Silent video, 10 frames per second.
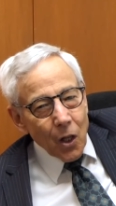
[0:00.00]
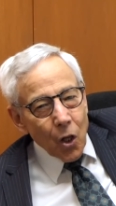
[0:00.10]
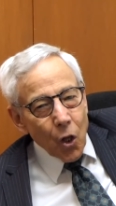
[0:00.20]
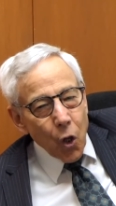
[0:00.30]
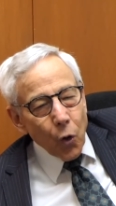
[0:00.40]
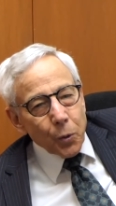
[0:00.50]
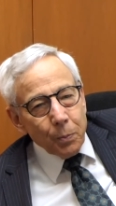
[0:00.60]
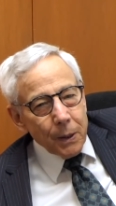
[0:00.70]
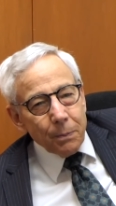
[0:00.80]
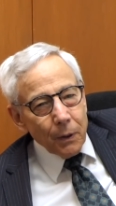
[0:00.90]
those
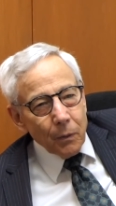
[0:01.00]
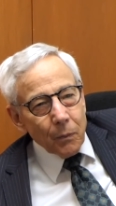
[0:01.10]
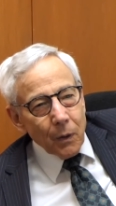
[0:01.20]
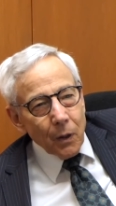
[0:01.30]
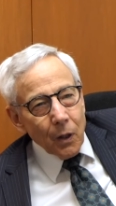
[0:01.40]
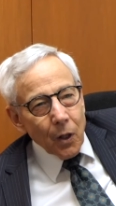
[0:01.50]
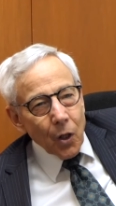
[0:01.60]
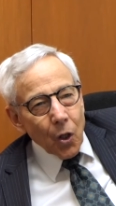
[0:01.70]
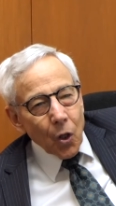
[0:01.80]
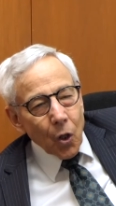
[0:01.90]
people
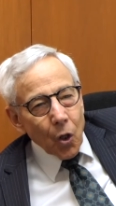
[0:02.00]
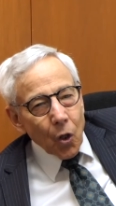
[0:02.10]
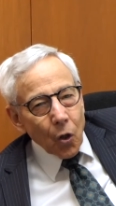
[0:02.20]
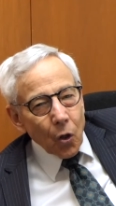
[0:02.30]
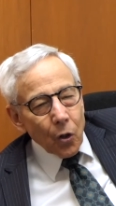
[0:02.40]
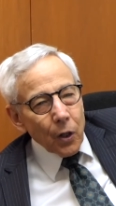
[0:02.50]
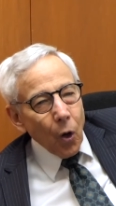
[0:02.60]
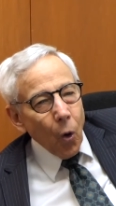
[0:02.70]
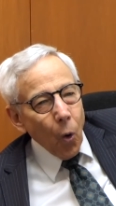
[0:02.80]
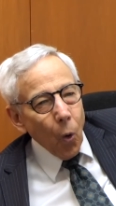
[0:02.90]
learn a
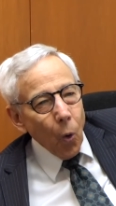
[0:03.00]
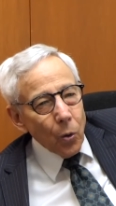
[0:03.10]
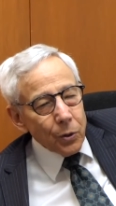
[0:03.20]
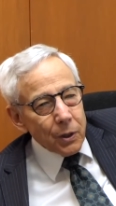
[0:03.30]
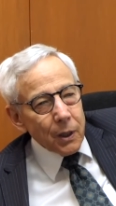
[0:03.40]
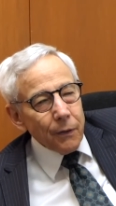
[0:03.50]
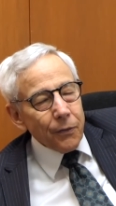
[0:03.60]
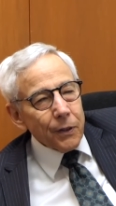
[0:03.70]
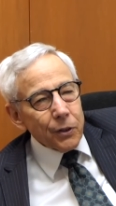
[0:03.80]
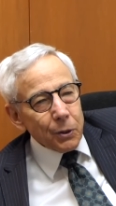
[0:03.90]
whole
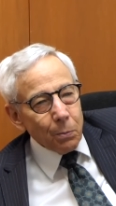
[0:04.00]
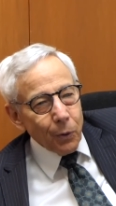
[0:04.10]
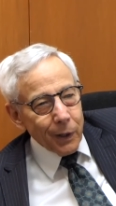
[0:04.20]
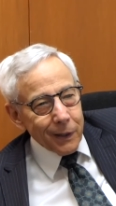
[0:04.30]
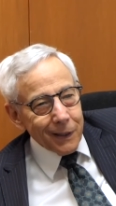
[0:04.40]
different sport.